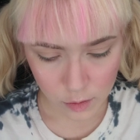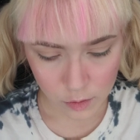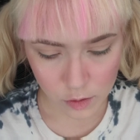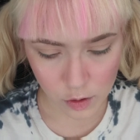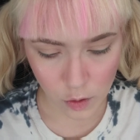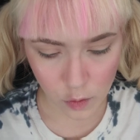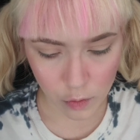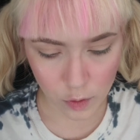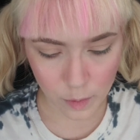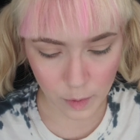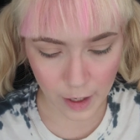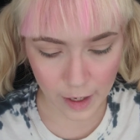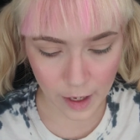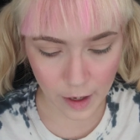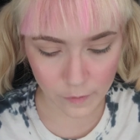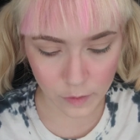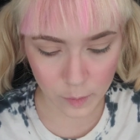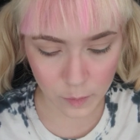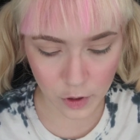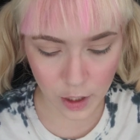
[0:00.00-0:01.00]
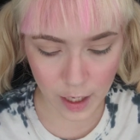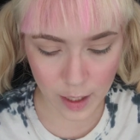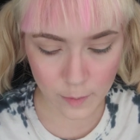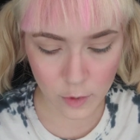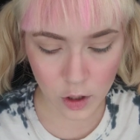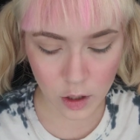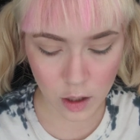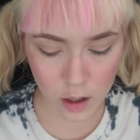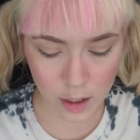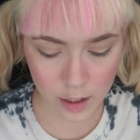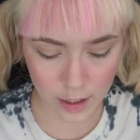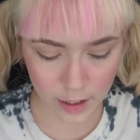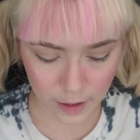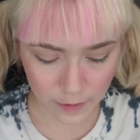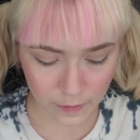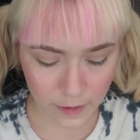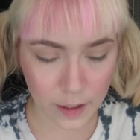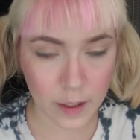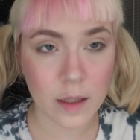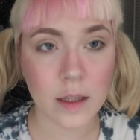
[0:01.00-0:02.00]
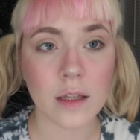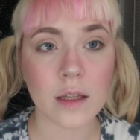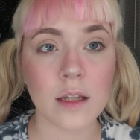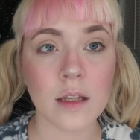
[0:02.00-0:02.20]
So I have the primer on, and I think